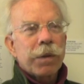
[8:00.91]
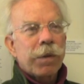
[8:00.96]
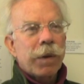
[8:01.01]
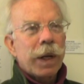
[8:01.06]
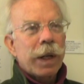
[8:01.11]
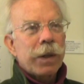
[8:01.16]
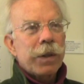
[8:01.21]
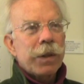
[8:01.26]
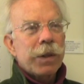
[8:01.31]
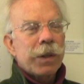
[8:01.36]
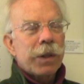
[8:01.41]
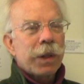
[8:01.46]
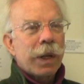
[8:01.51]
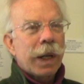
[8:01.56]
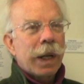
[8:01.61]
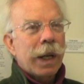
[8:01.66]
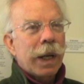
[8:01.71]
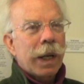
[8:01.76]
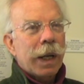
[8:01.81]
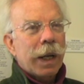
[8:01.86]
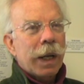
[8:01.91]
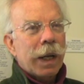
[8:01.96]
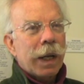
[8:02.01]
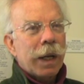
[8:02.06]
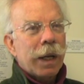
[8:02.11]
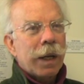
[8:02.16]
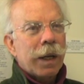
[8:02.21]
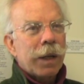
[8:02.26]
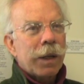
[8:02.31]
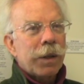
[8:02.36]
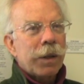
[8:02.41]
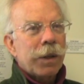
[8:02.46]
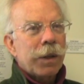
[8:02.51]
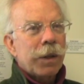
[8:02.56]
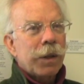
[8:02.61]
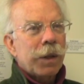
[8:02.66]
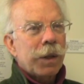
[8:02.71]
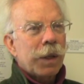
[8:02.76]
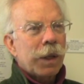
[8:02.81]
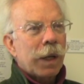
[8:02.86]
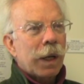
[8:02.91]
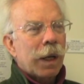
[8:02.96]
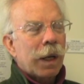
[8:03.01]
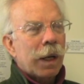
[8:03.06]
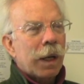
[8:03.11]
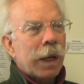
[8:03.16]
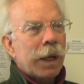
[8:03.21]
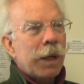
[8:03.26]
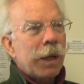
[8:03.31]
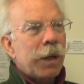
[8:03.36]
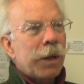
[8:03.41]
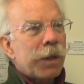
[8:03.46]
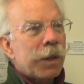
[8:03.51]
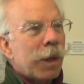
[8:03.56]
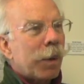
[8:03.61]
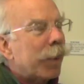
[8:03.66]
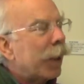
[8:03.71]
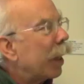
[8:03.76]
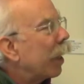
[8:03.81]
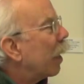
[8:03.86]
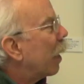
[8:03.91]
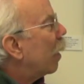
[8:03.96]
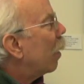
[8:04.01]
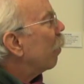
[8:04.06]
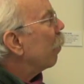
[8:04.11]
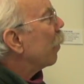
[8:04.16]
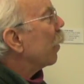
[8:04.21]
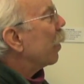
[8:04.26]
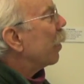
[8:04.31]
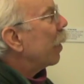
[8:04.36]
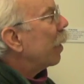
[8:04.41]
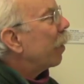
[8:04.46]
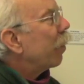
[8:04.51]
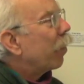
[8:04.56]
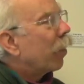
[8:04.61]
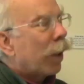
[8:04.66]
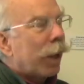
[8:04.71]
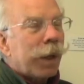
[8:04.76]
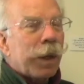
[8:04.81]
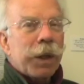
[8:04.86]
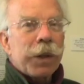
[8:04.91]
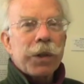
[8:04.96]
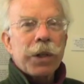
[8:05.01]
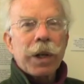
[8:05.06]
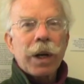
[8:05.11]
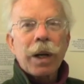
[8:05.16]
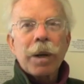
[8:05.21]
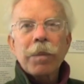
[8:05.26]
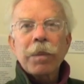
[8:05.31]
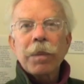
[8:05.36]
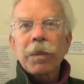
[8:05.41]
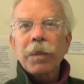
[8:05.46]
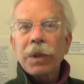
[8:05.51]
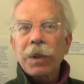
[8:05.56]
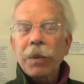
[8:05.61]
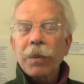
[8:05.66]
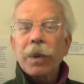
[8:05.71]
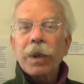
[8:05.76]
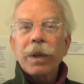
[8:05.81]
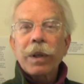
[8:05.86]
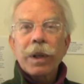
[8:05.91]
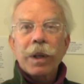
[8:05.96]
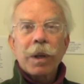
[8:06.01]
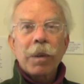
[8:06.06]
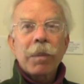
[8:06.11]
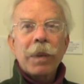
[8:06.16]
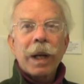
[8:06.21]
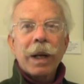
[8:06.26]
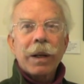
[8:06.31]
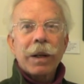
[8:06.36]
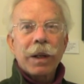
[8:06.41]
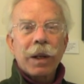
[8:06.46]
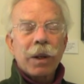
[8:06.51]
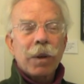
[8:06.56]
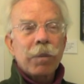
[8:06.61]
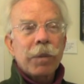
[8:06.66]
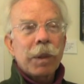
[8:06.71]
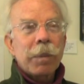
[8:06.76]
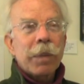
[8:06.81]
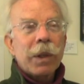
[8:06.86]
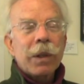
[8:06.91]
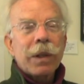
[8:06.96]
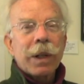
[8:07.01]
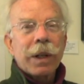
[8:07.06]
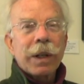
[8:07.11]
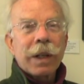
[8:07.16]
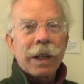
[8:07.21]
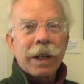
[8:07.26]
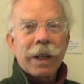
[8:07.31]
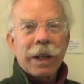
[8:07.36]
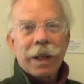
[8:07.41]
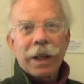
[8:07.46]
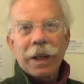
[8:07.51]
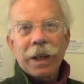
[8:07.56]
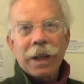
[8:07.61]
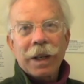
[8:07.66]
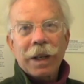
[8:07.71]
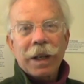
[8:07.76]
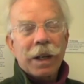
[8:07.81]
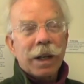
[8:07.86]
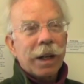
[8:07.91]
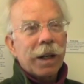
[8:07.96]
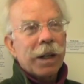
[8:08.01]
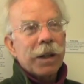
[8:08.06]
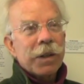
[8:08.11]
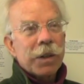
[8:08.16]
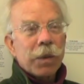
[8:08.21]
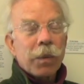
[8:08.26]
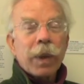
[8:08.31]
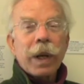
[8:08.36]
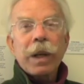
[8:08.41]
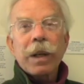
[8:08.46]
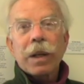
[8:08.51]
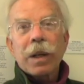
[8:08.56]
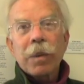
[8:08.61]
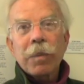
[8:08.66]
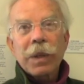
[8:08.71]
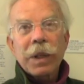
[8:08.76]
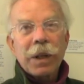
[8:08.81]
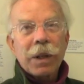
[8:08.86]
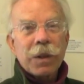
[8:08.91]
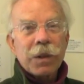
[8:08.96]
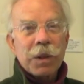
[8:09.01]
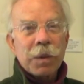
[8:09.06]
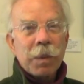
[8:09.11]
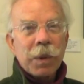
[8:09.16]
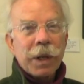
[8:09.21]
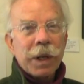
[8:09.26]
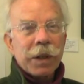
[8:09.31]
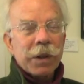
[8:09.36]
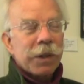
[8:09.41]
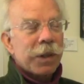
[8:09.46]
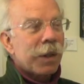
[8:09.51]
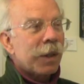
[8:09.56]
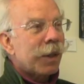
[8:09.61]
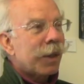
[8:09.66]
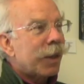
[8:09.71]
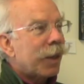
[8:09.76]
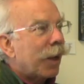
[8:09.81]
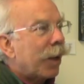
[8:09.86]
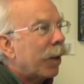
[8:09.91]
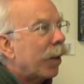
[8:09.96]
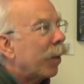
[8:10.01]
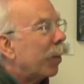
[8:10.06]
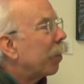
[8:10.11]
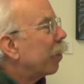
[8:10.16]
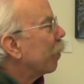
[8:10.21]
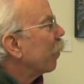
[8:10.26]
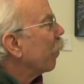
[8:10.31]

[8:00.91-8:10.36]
friends, and I needed somebody to help, and she wanted a job. She wanted to come back and help me build it as a way to come to Yellow Springs. So